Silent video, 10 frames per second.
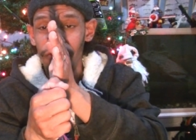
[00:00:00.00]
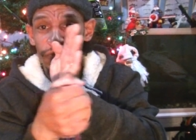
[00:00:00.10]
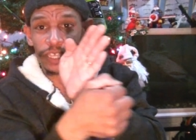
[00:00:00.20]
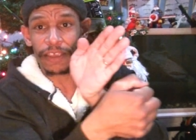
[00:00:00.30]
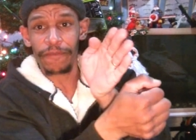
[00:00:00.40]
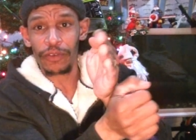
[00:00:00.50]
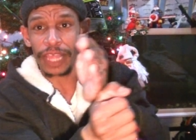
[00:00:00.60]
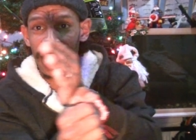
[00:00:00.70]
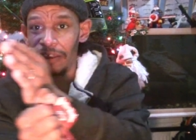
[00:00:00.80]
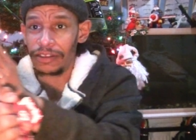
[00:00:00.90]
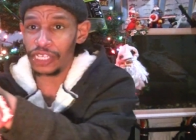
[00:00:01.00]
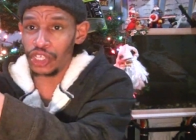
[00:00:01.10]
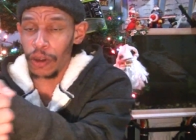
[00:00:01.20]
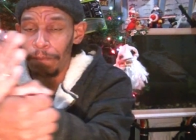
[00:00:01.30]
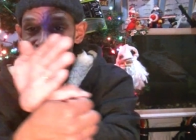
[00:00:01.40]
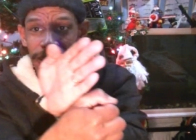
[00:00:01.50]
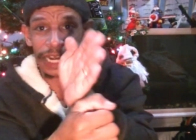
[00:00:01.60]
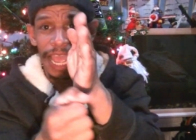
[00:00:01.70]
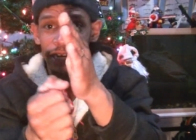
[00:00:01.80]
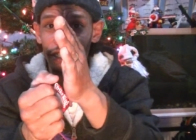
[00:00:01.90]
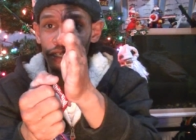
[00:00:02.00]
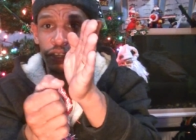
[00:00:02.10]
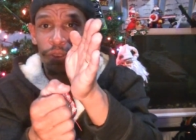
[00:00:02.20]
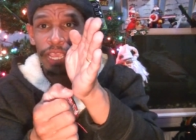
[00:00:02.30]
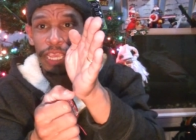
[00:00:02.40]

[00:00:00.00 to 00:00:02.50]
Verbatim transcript: to give you that serpentine action so